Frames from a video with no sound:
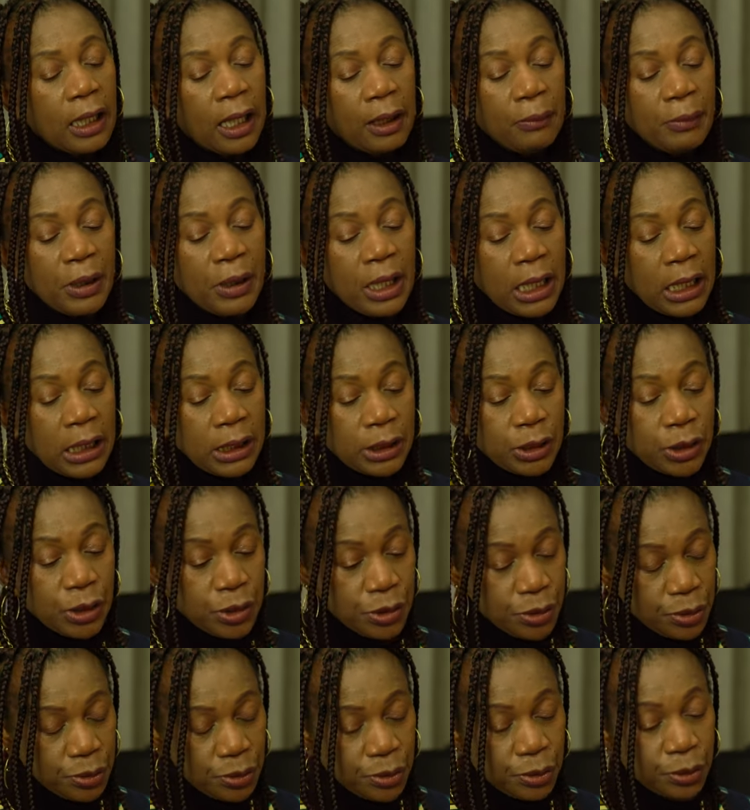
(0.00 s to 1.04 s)
Number
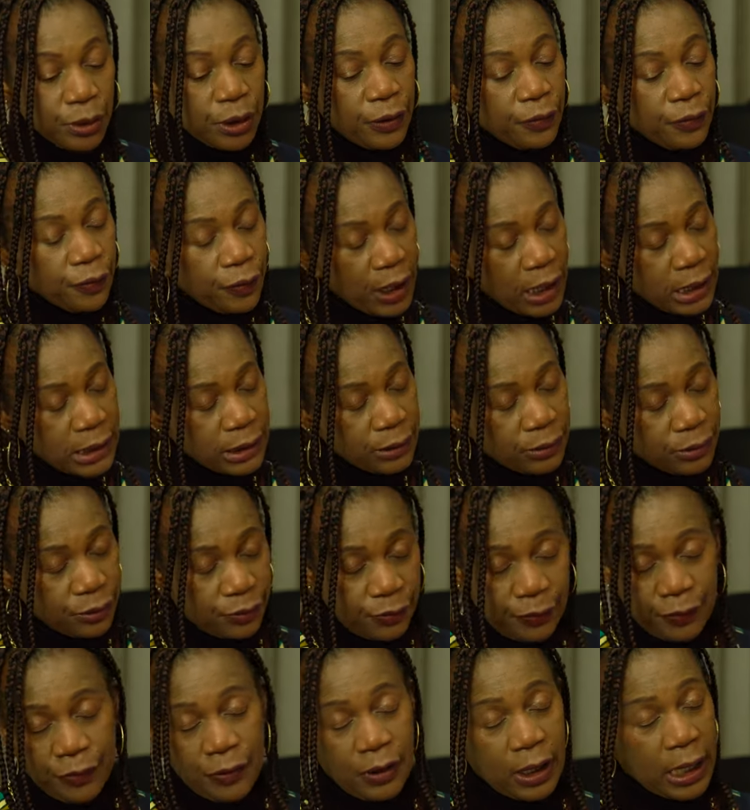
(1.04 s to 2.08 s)
two, if
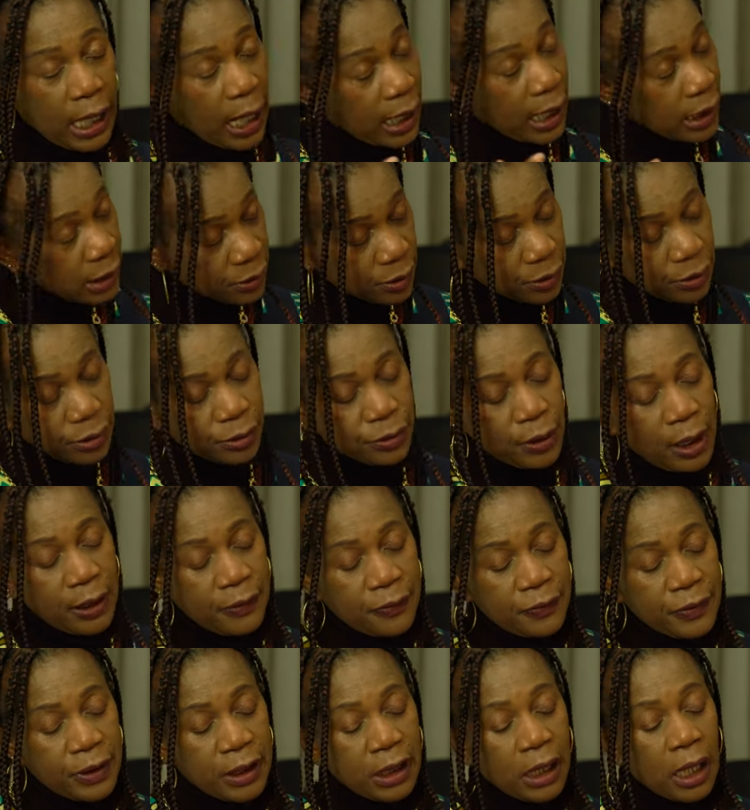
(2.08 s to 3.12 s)
you can't go to
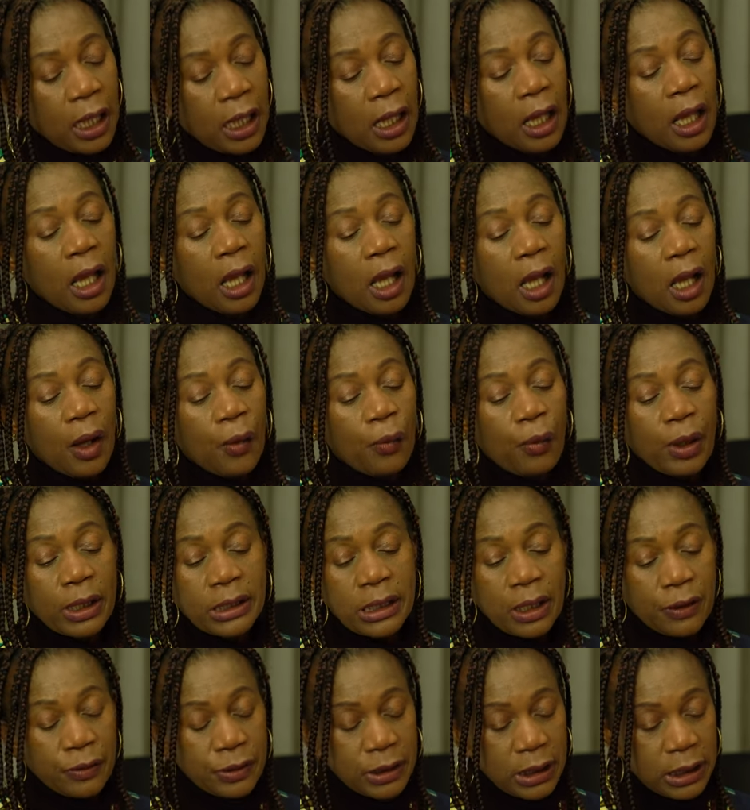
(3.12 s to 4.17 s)
Africa,
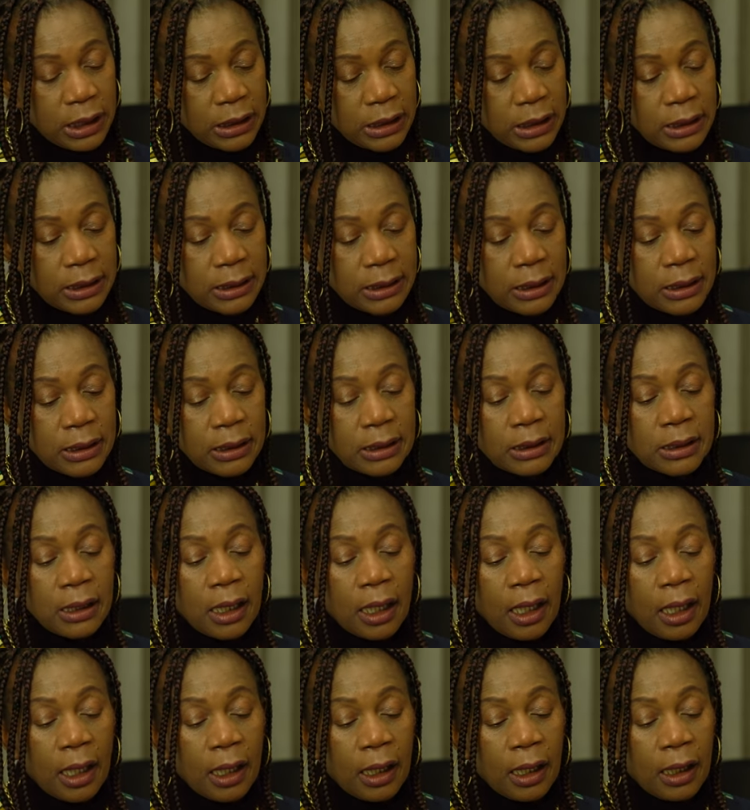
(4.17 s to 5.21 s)
what I would suggest is
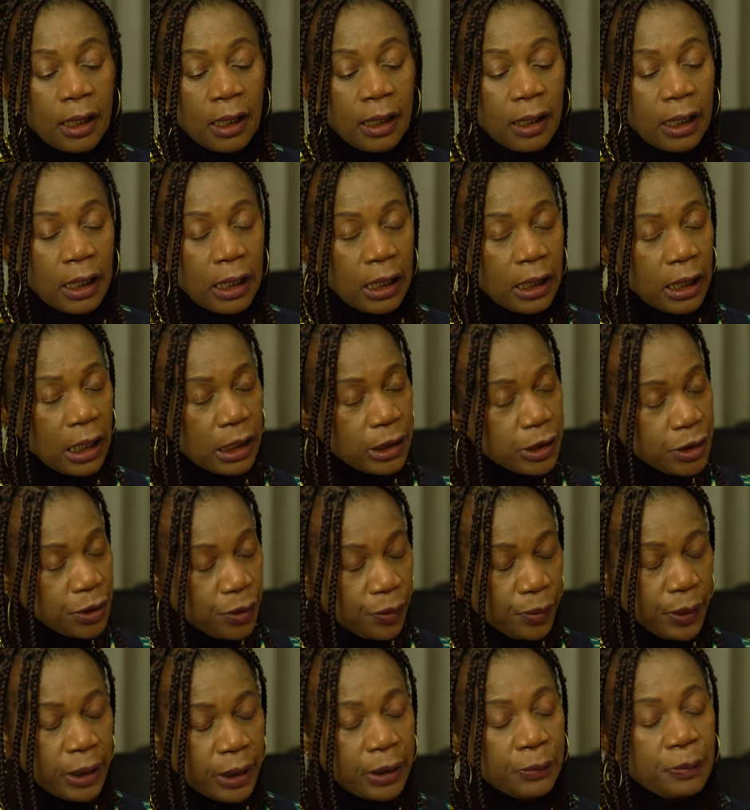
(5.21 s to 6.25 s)
at
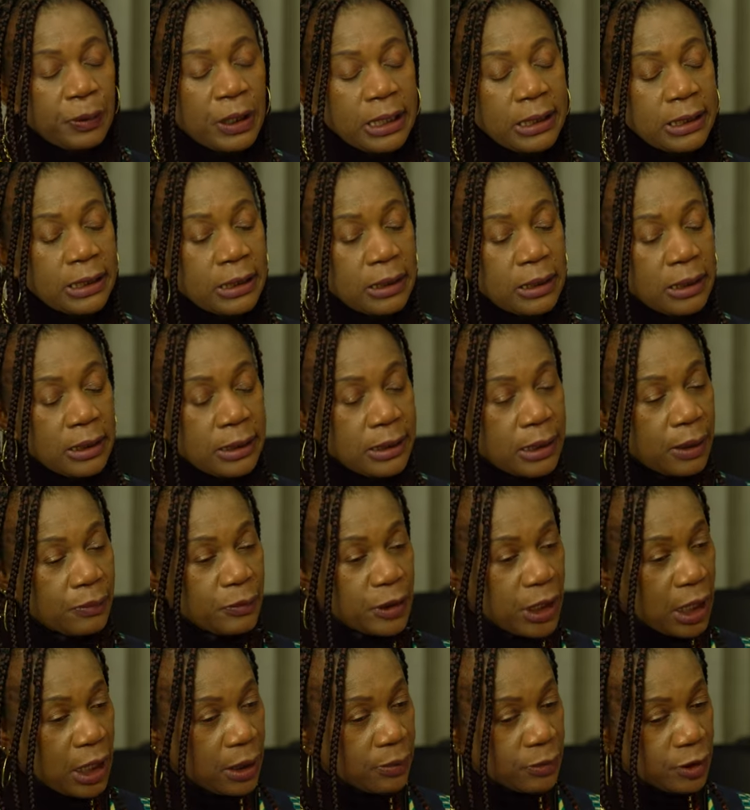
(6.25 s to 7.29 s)
your workplace,
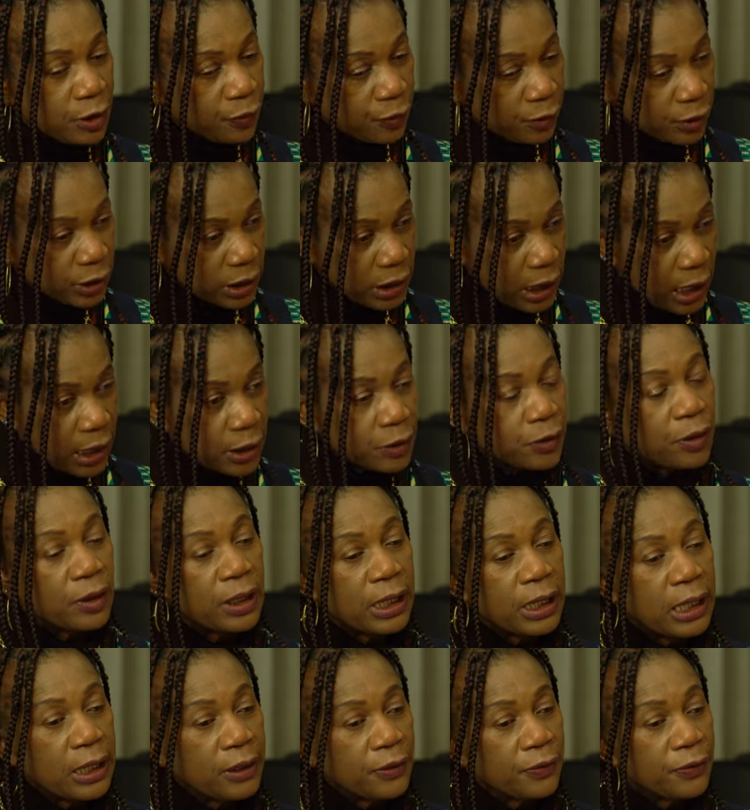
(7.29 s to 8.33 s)
sometimes you've got
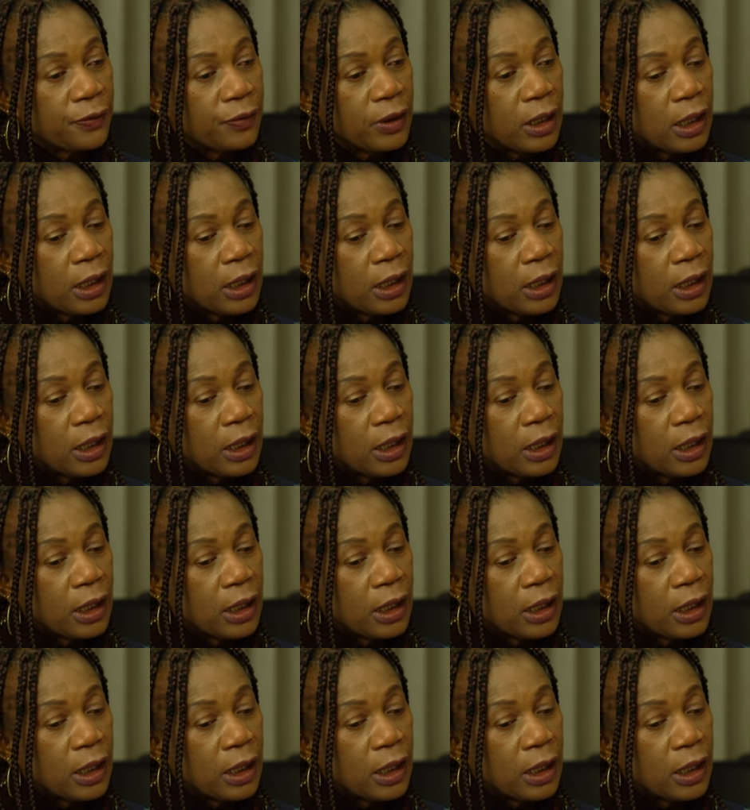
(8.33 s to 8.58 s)
annual leave.